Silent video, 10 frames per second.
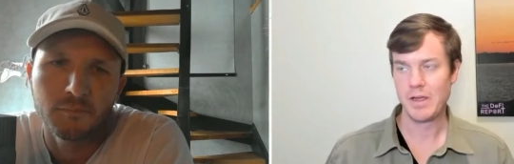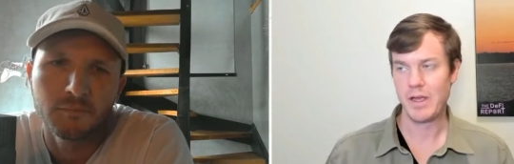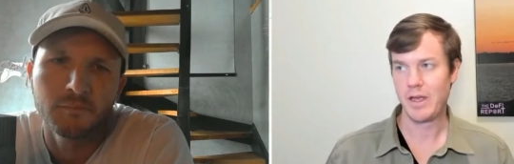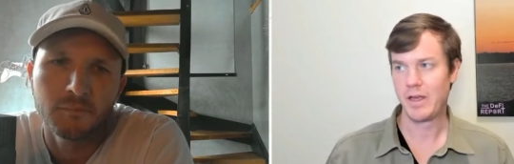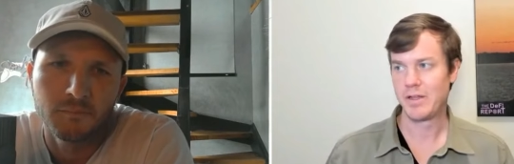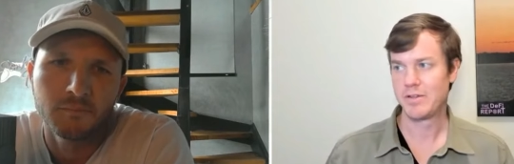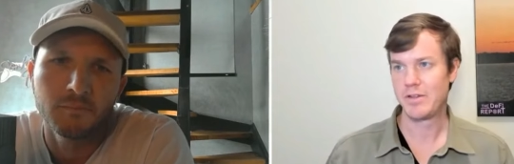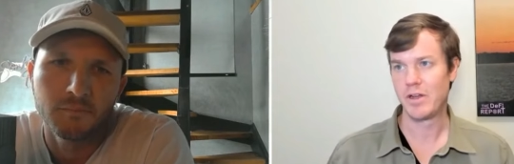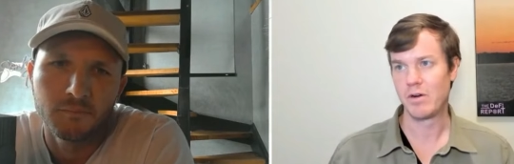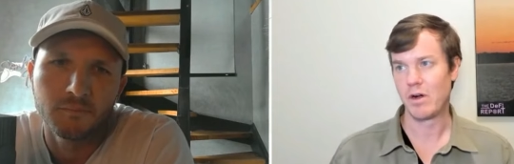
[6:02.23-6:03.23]
Speaker 1: And,
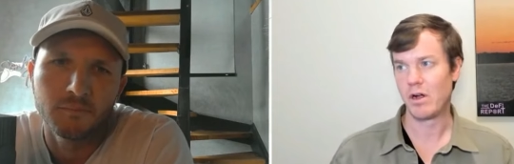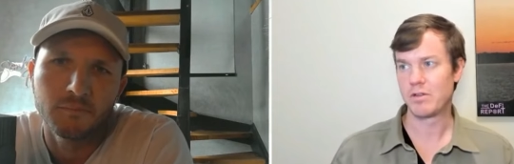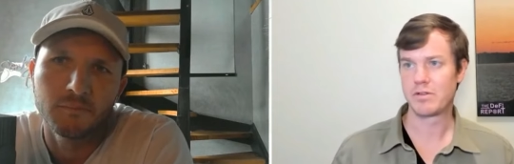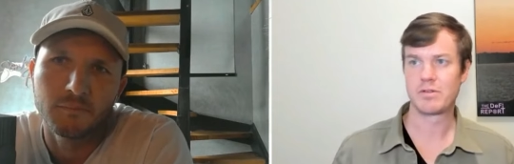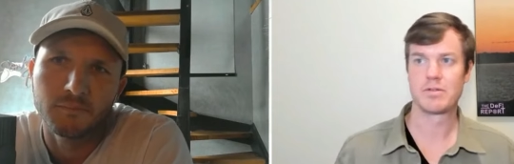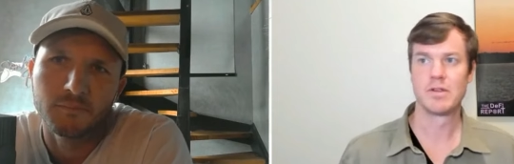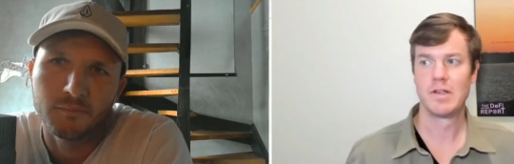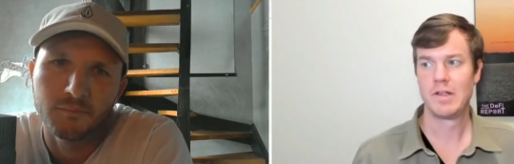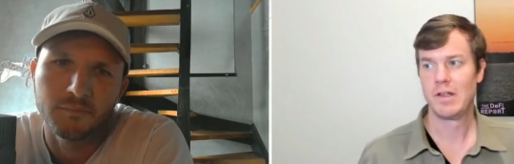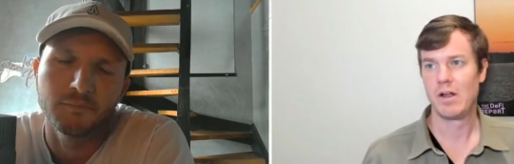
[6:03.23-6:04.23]
you know, alts
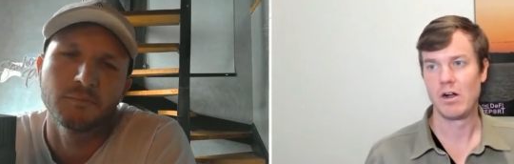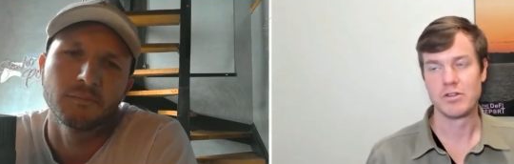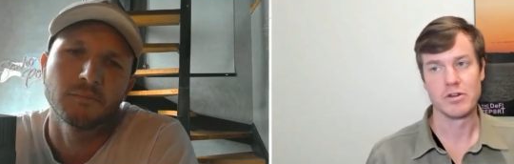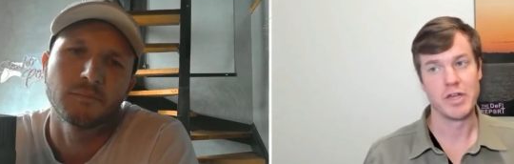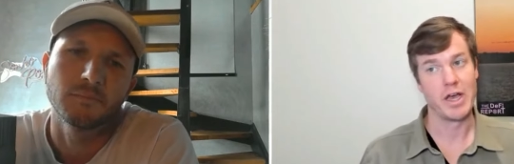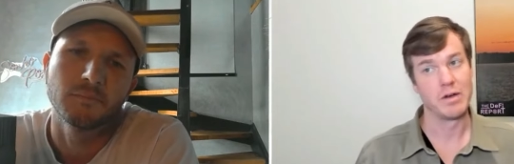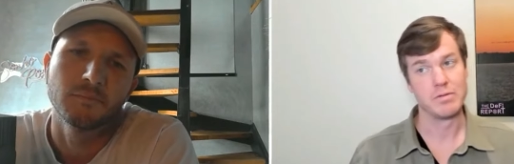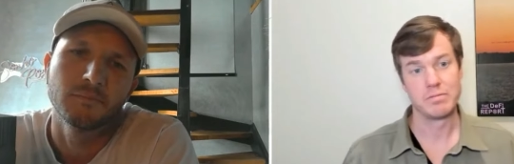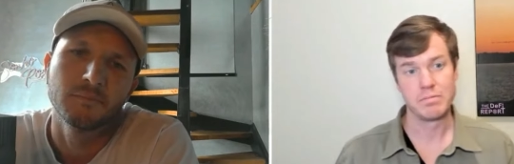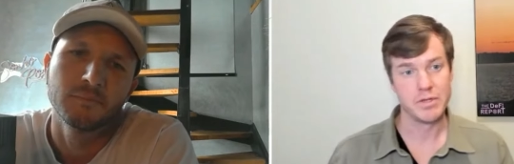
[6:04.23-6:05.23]
alts are
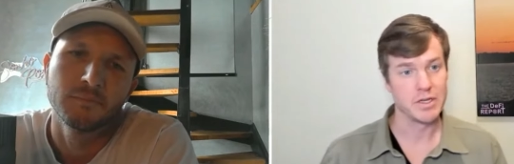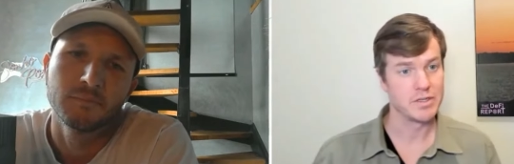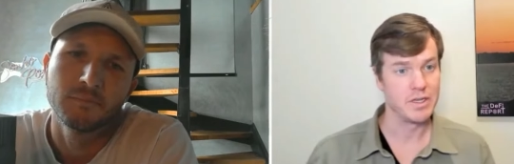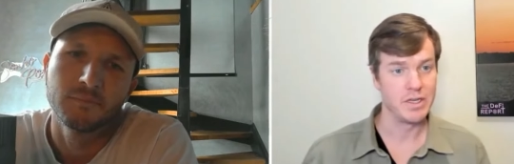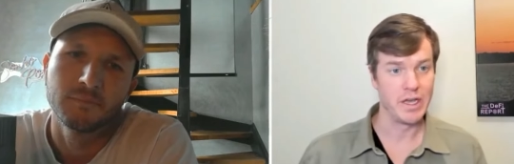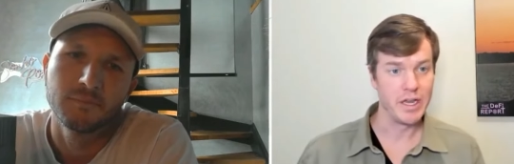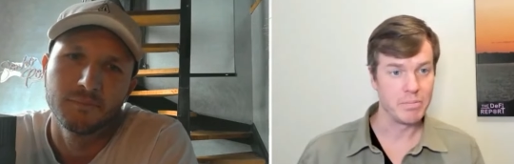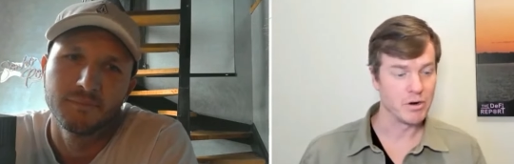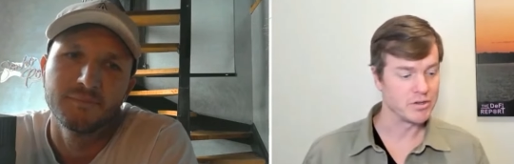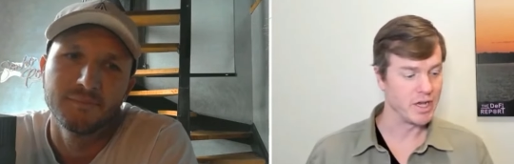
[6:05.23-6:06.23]
down
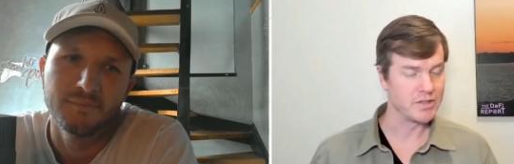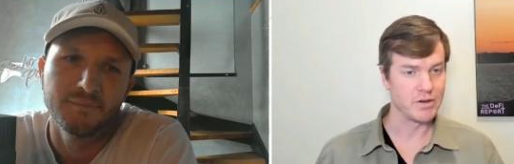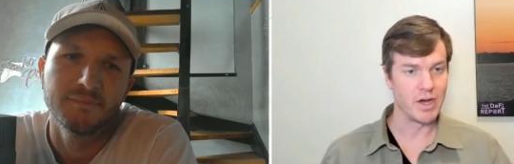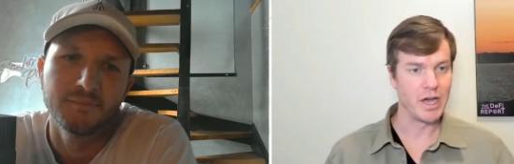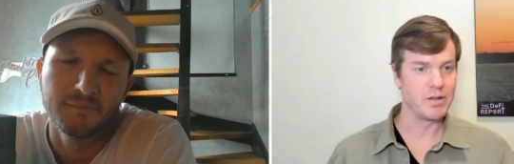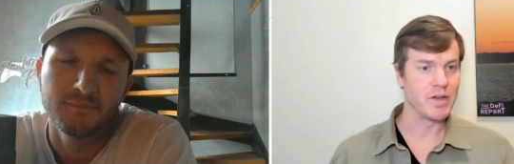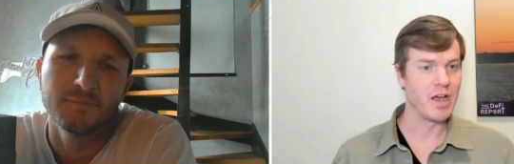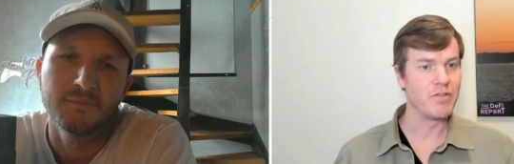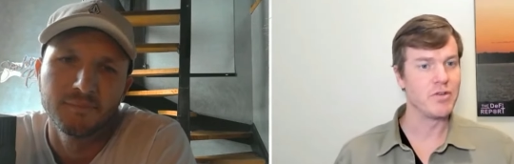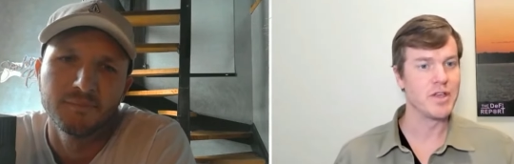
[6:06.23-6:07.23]
60, 80%. So I,
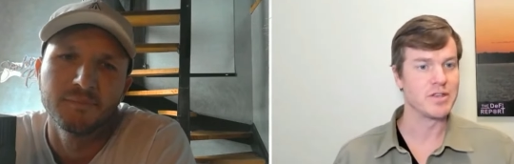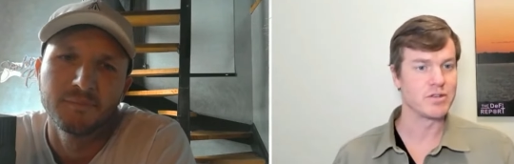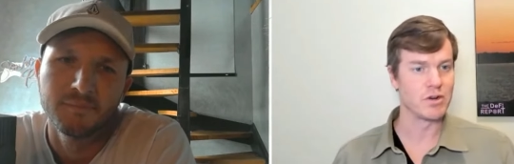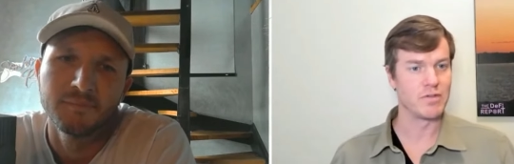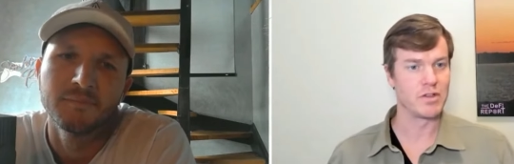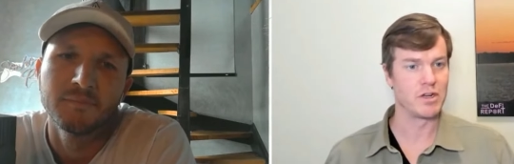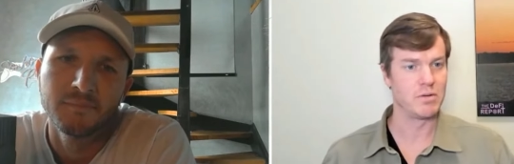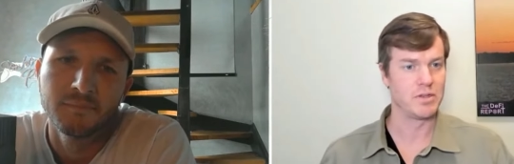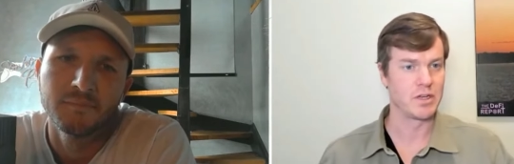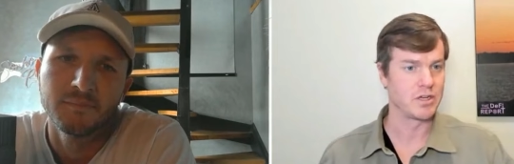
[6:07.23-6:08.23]
I view this as sort of a
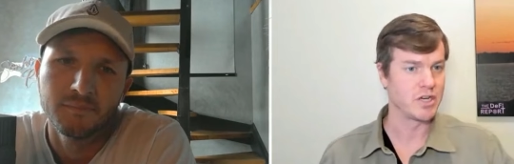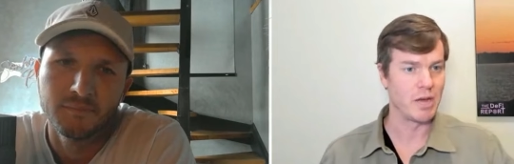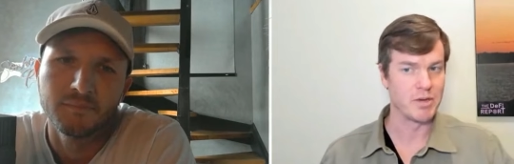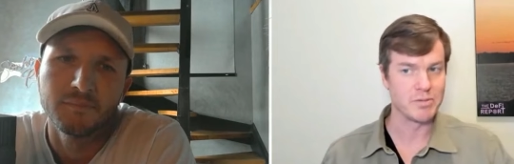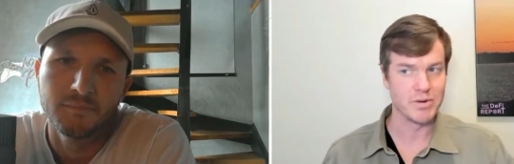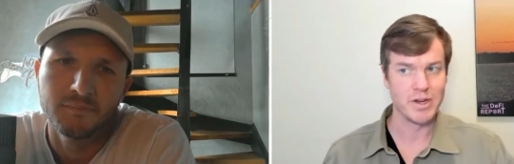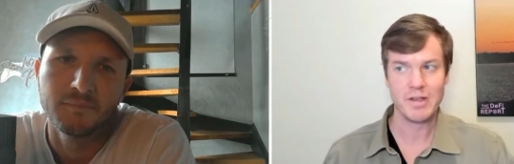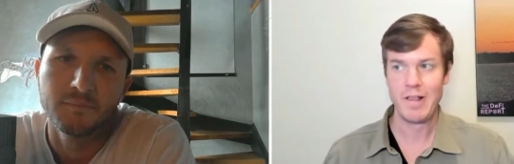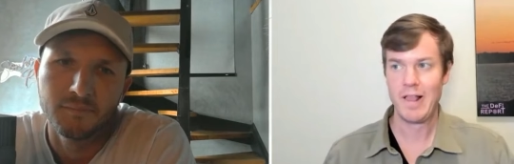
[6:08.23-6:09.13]
little like a shopping spree